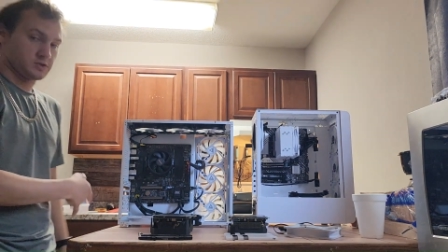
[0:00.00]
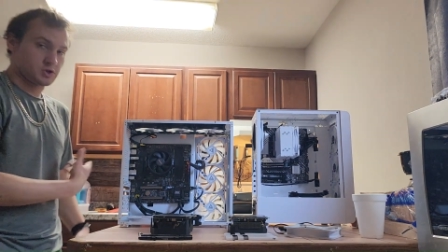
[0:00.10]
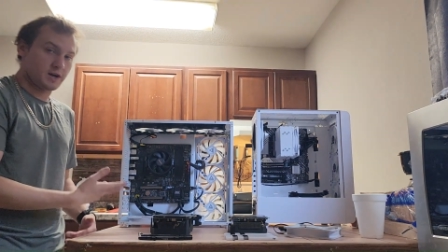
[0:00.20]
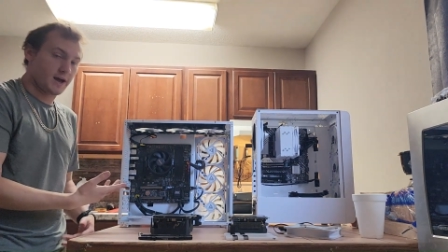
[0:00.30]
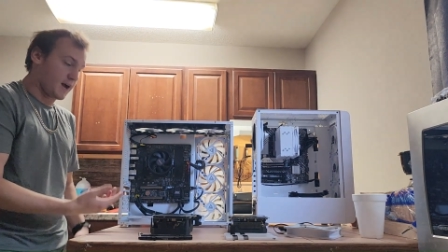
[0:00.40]
the
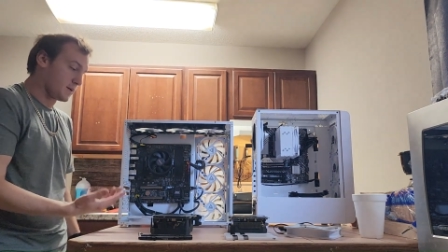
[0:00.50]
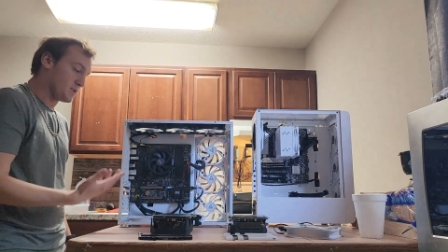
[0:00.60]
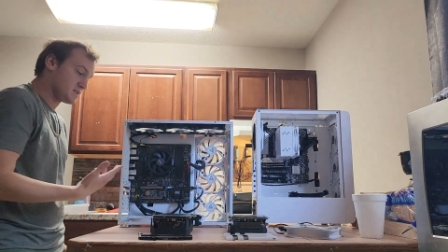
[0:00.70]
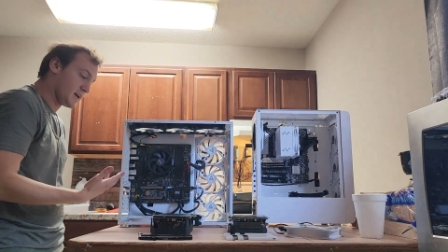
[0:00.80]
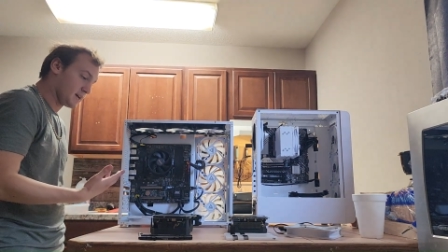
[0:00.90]
screen out, I can
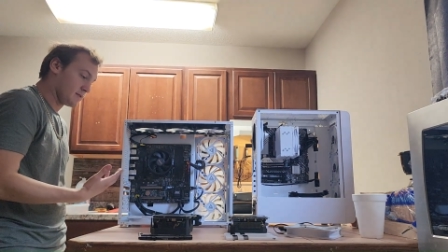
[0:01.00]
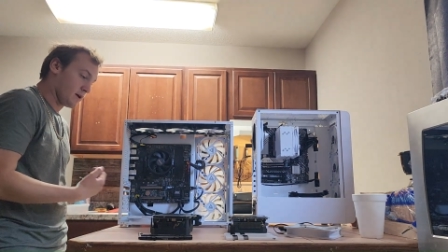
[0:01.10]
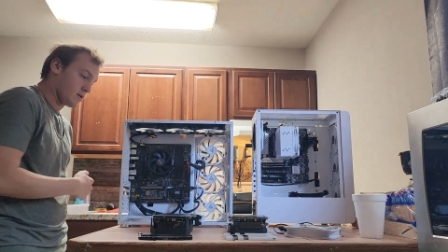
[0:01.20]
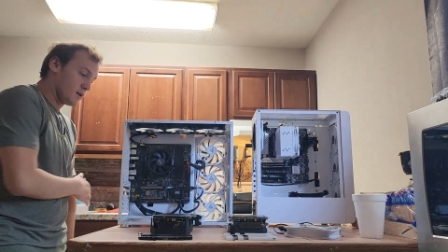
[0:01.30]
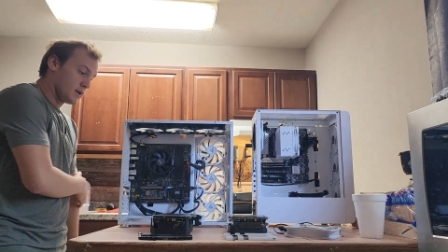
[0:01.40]
put 10 in
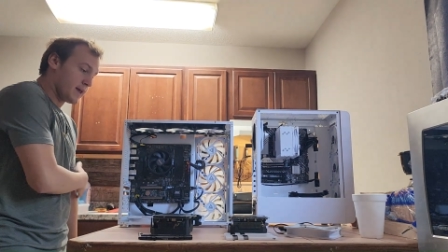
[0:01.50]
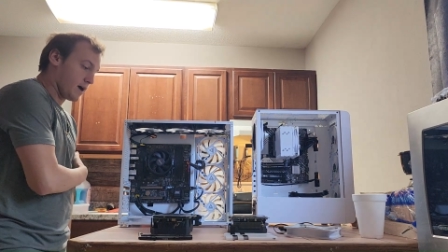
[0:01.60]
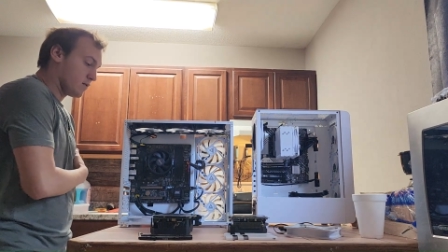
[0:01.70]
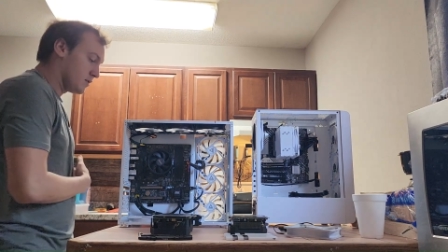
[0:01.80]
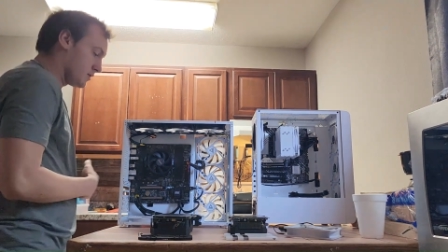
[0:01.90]
there.
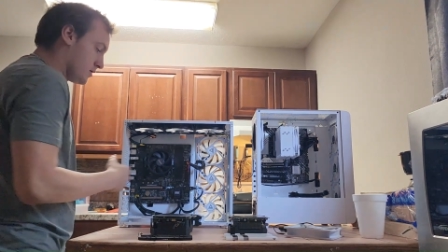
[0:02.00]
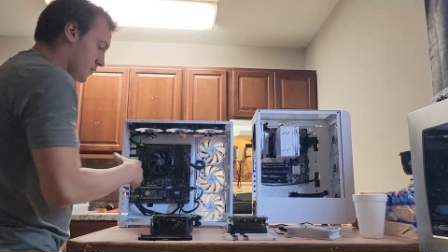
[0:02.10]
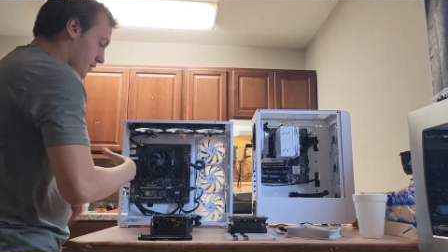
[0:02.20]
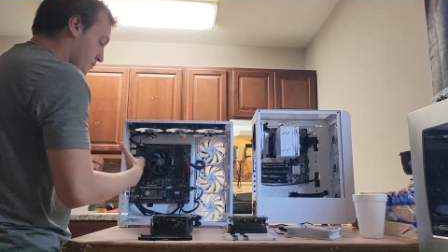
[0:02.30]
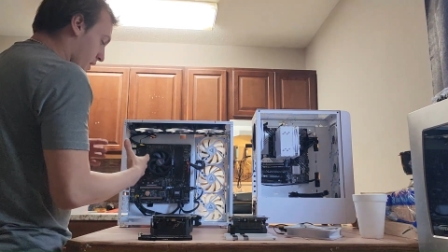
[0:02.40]
Now,
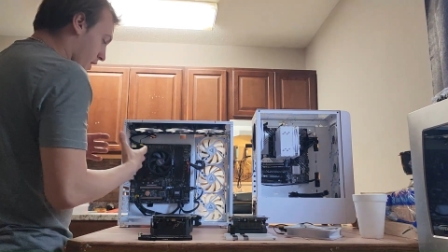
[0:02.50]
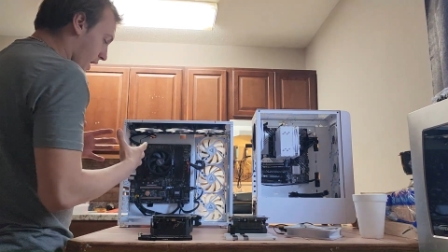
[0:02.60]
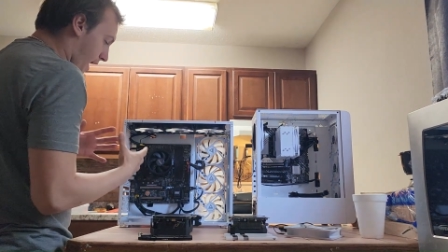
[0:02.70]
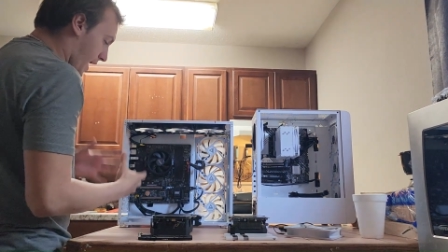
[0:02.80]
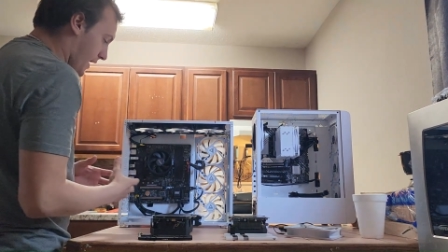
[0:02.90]

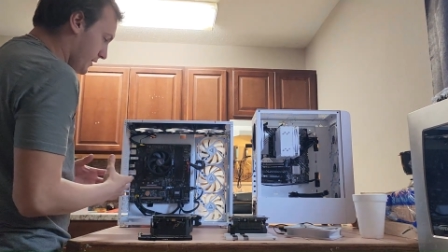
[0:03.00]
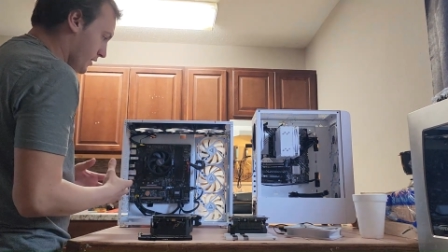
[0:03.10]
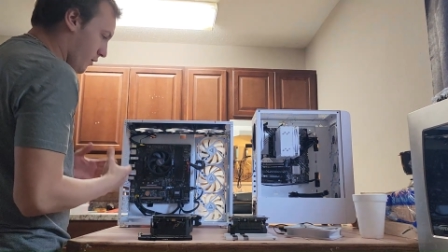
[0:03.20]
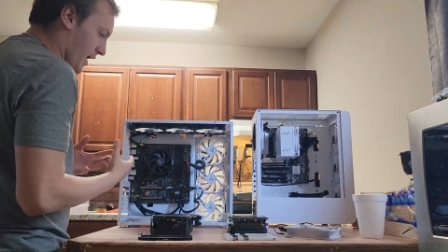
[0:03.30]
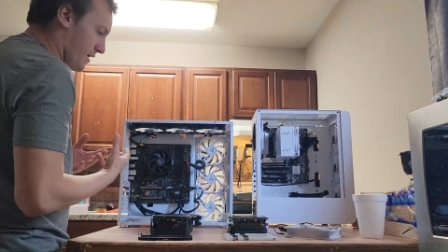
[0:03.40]
but I
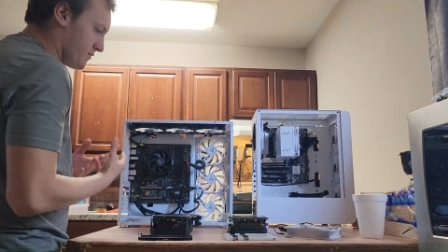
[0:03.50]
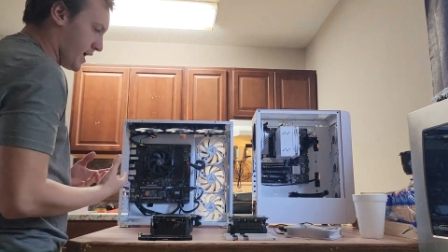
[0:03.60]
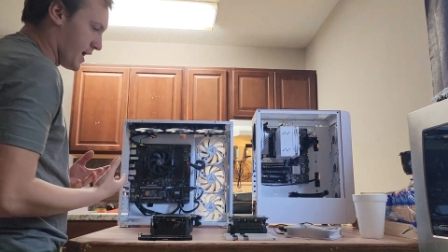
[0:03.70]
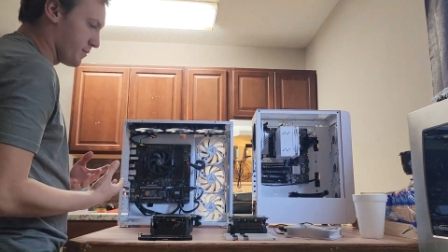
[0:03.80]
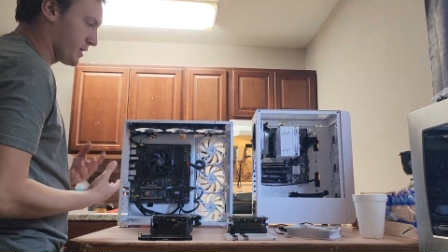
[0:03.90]
don't have
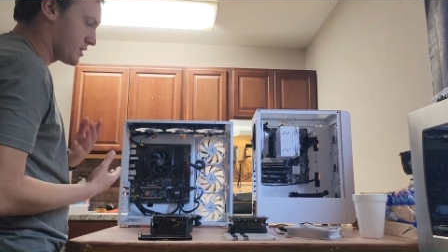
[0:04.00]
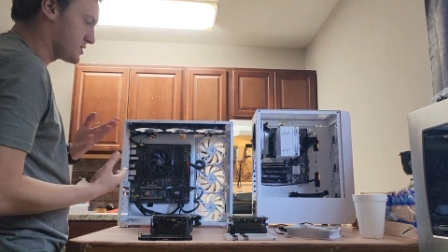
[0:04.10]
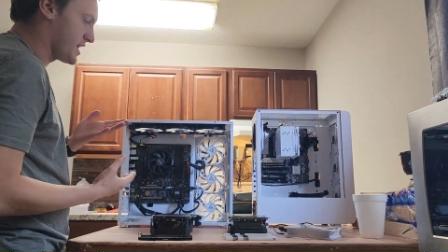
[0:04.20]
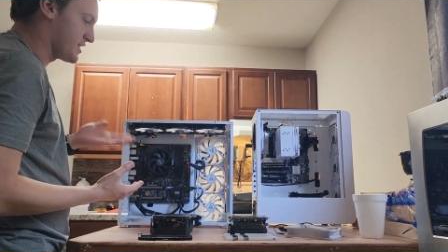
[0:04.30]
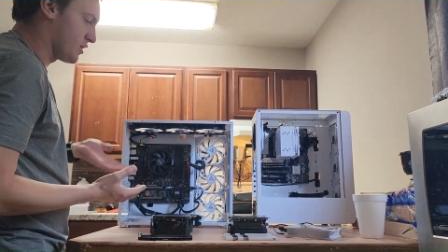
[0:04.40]
9
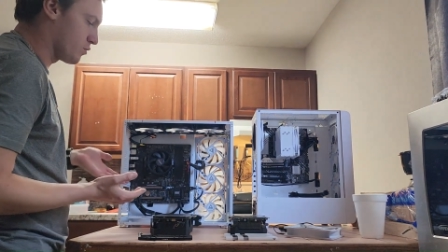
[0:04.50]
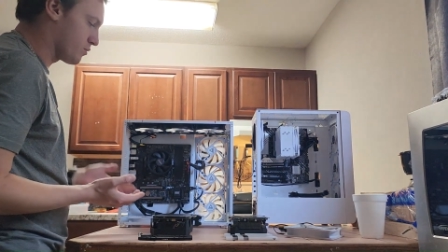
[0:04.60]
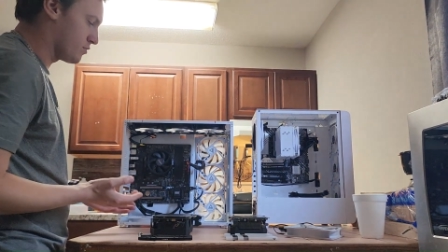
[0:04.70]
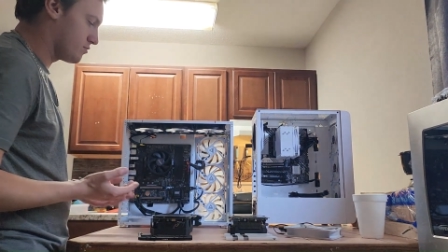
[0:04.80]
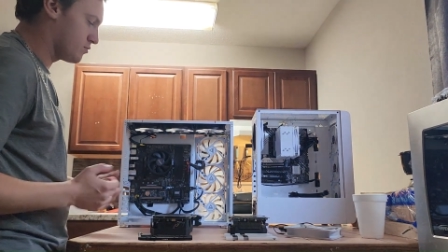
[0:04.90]
because I don't
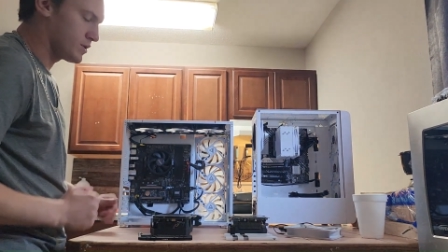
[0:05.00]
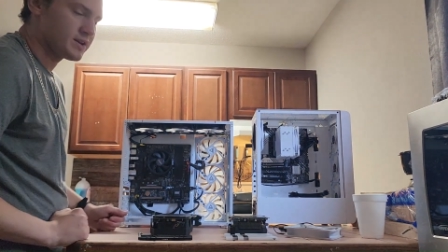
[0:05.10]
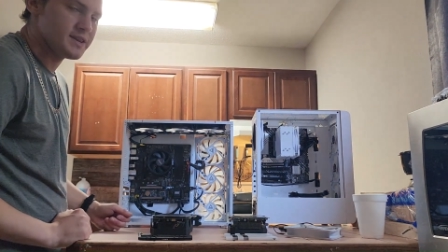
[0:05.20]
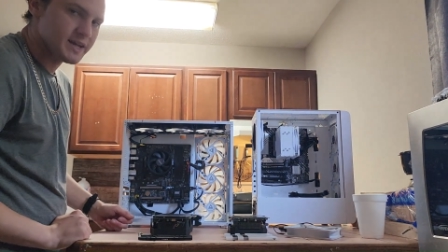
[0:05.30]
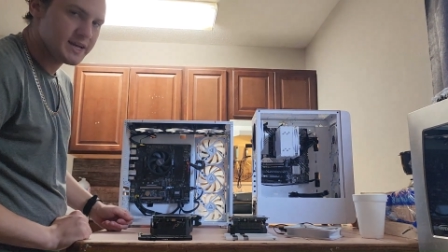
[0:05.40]

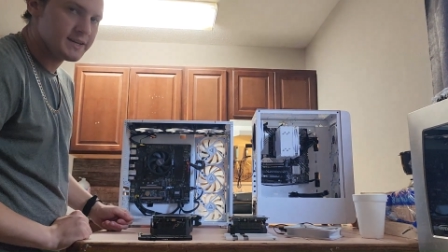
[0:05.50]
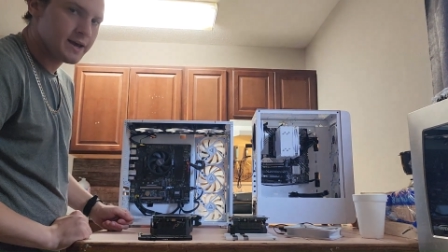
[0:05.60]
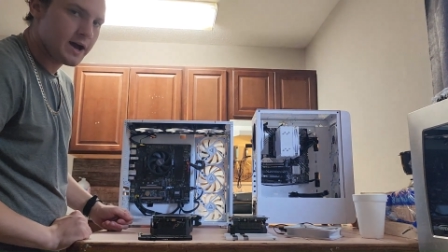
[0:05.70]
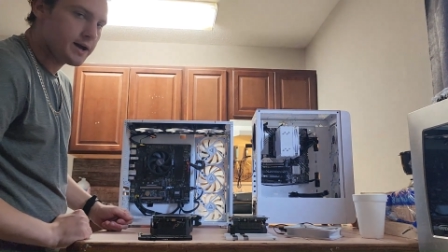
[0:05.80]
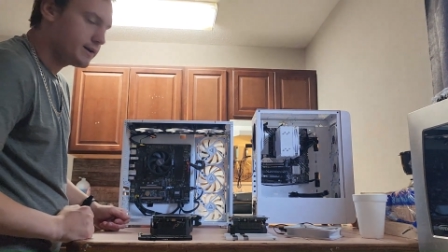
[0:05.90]
really need
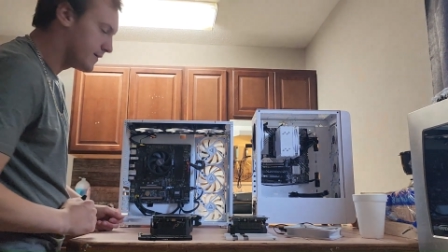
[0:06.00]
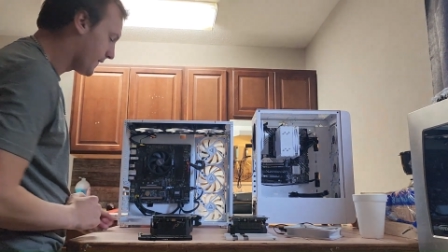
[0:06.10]
9.